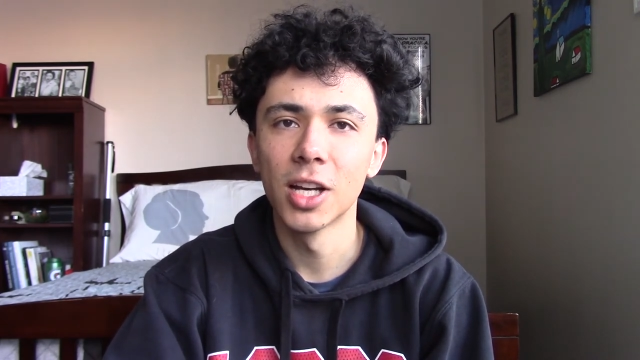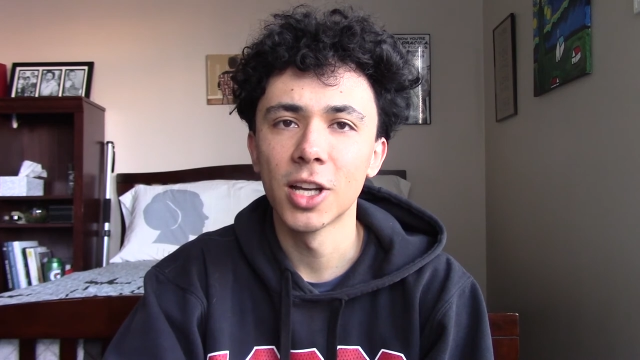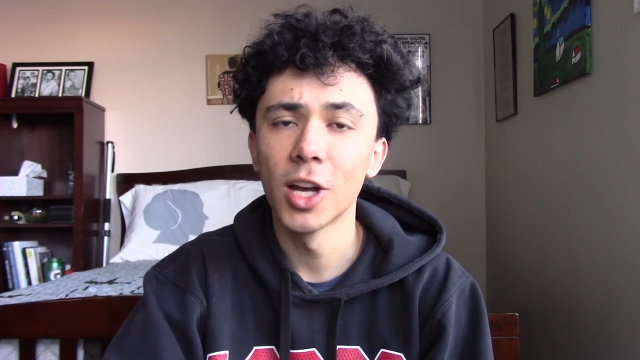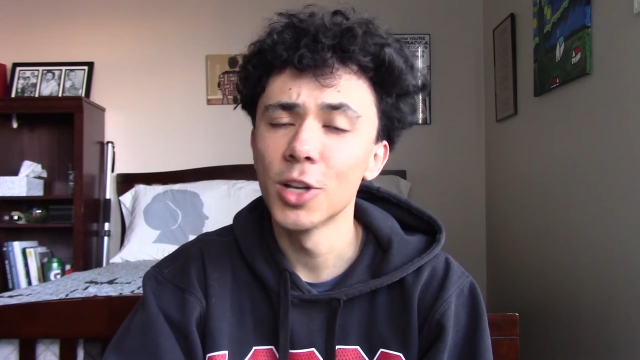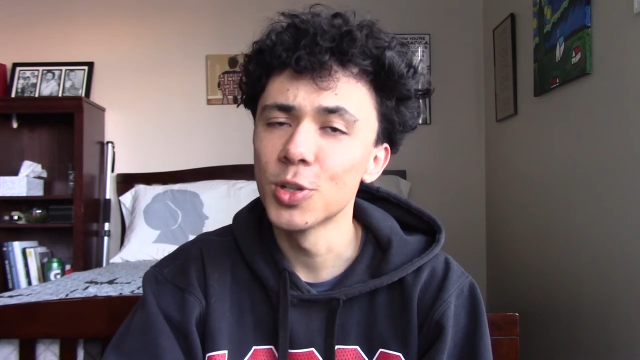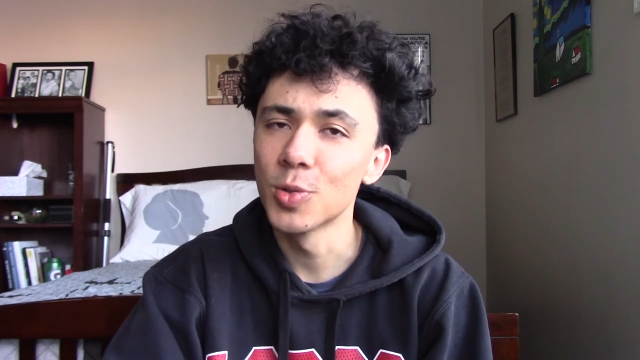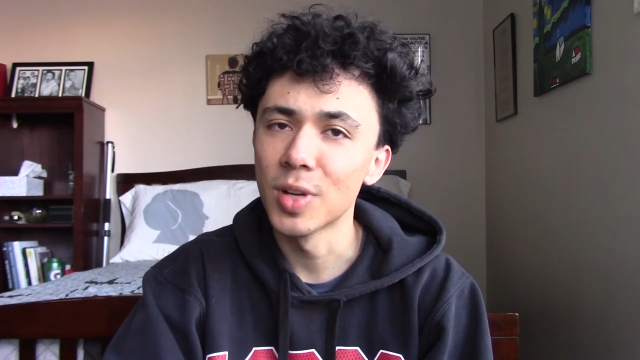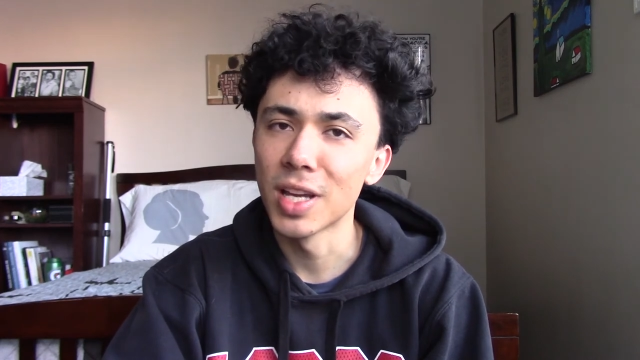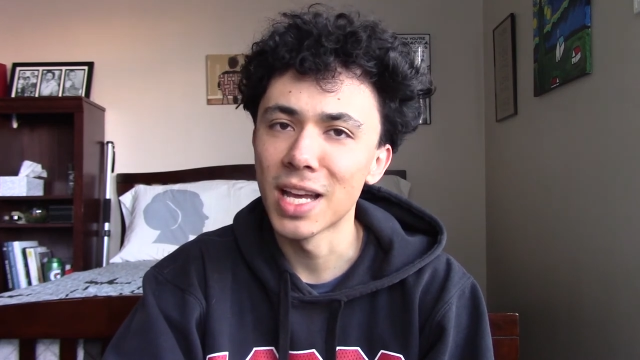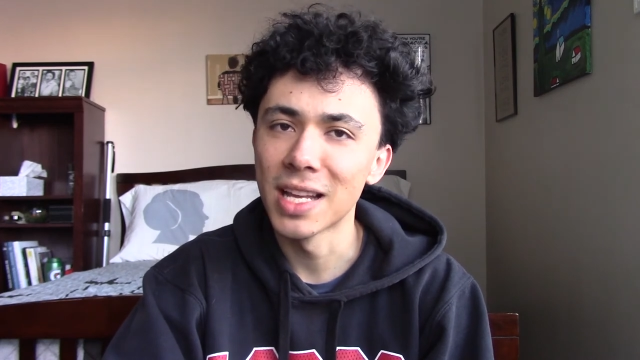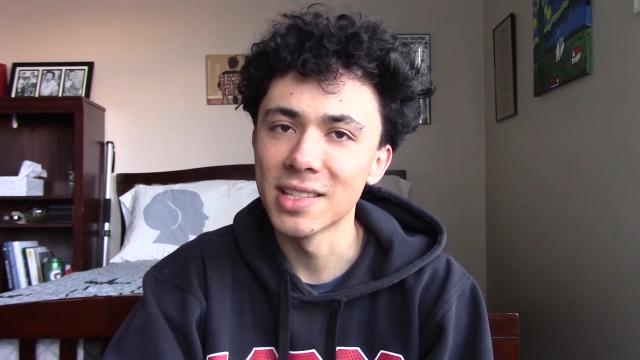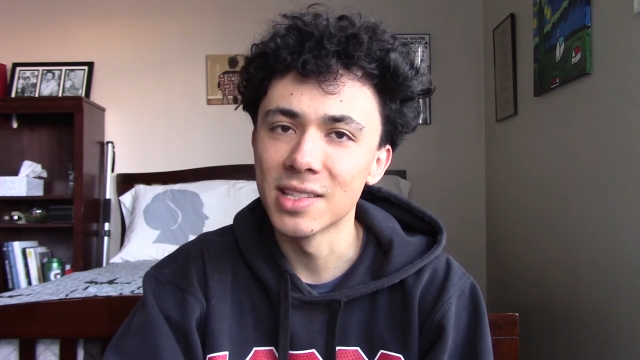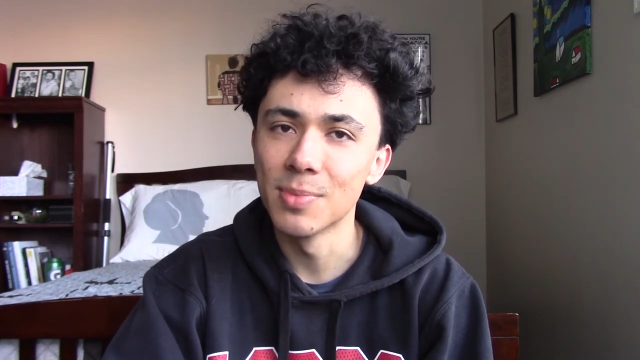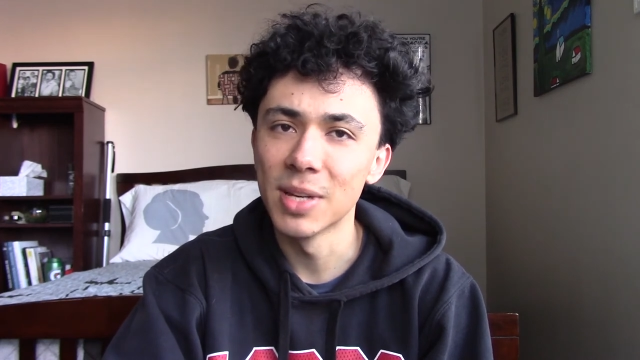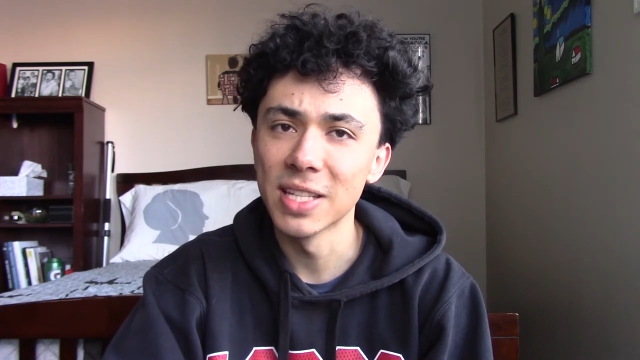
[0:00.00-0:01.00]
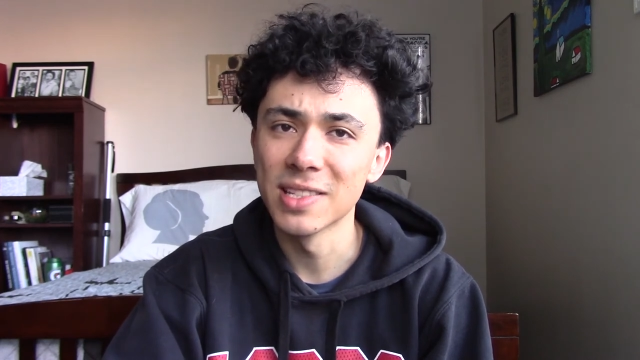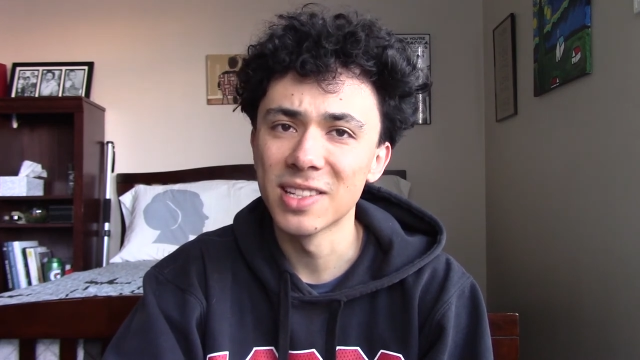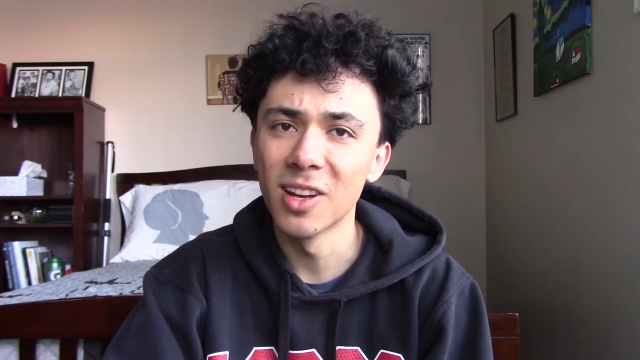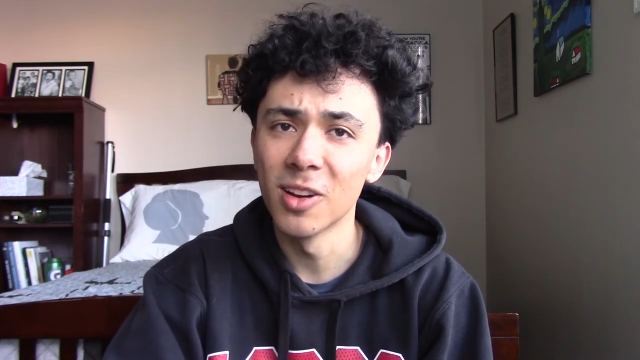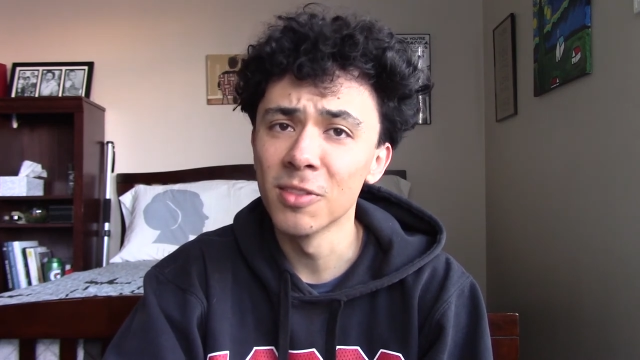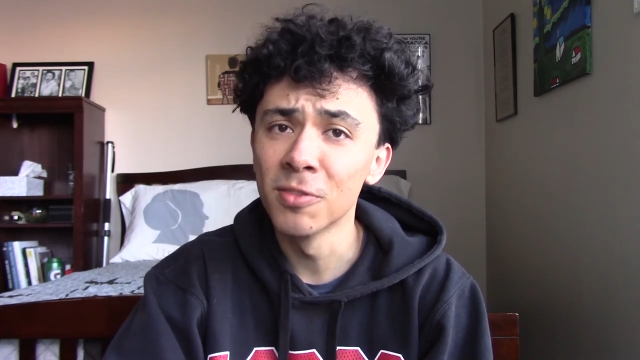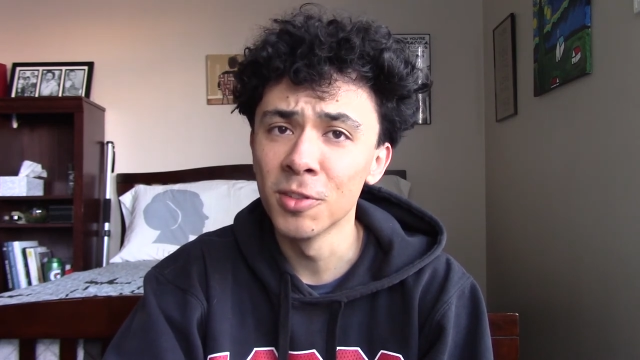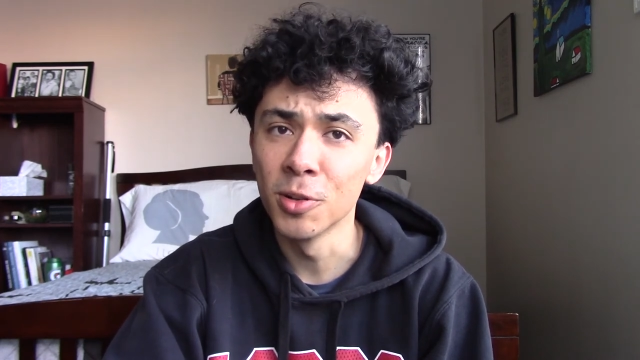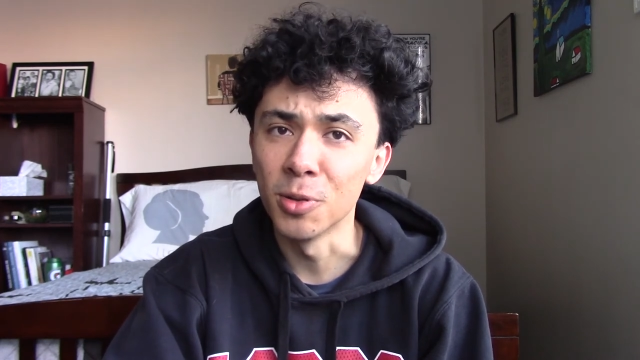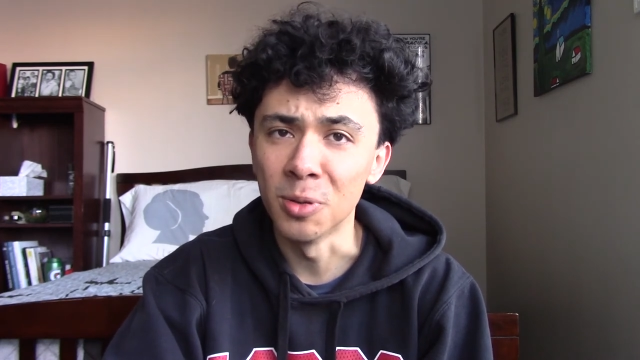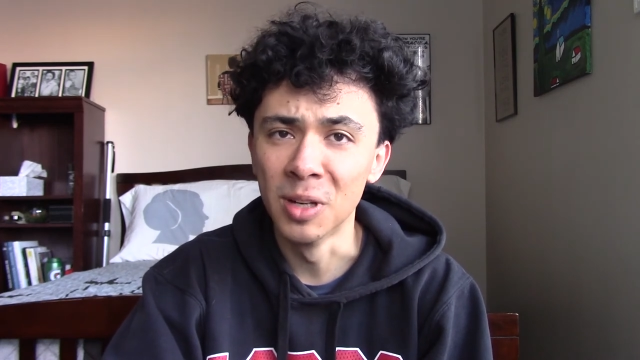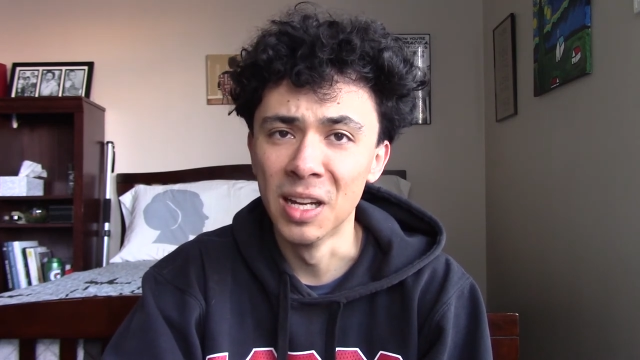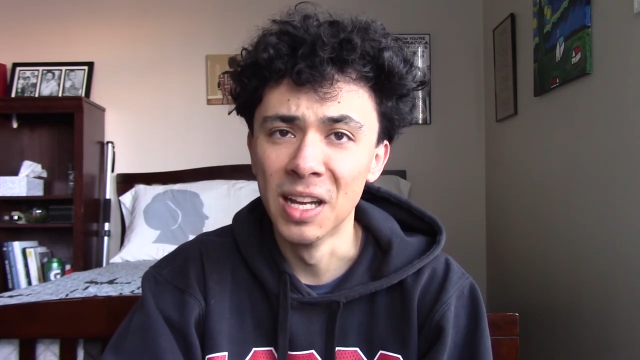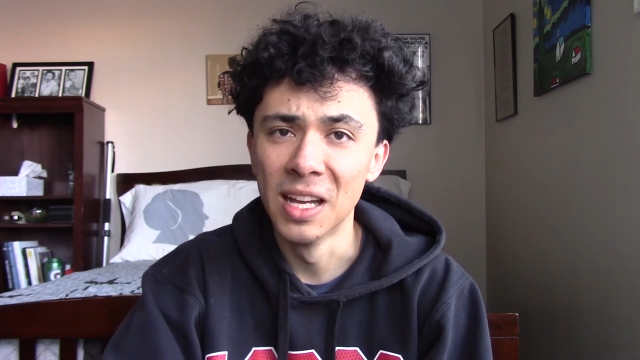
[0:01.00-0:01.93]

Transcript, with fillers: country has the best kung fu.